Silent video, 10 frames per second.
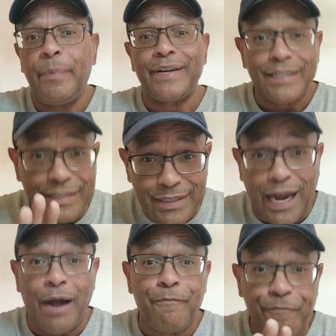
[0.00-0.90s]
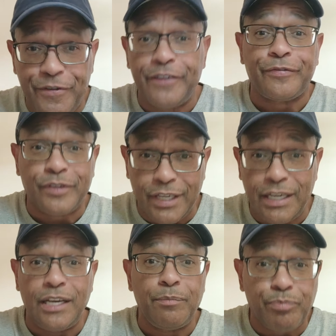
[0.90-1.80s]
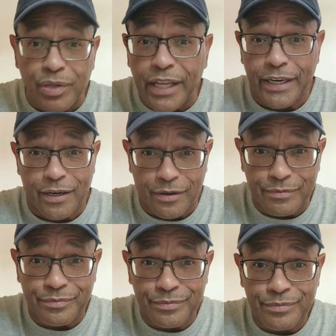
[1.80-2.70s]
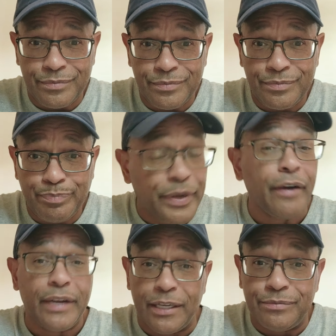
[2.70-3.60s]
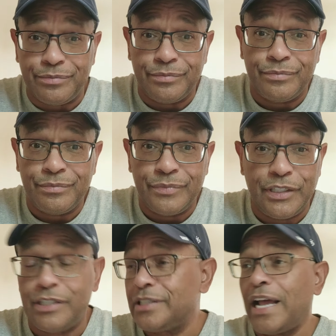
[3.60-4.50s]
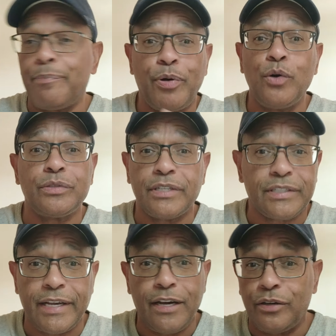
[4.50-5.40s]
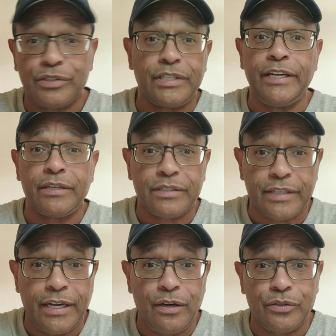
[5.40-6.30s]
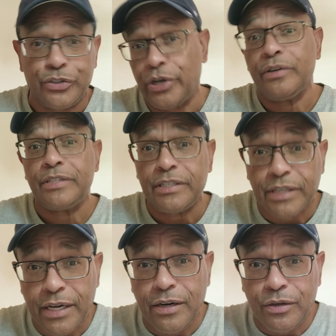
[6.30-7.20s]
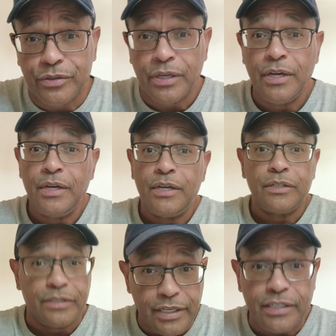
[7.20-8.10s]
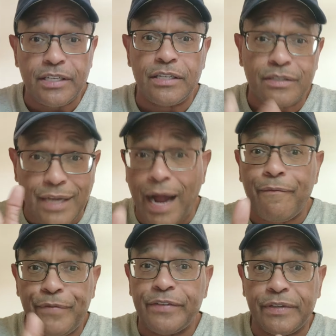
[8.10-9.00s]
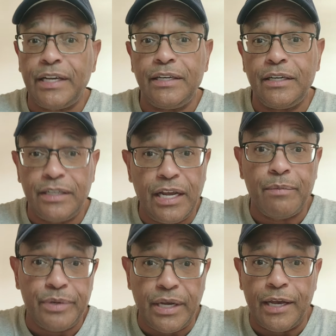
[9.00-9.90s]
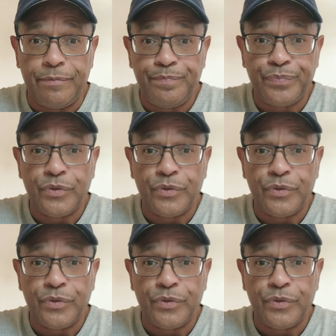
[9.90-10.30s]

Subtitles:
but a top 15 player. Period. This is not poster sales, sneaker sales, jersey sales. This is top 15 in the NBA.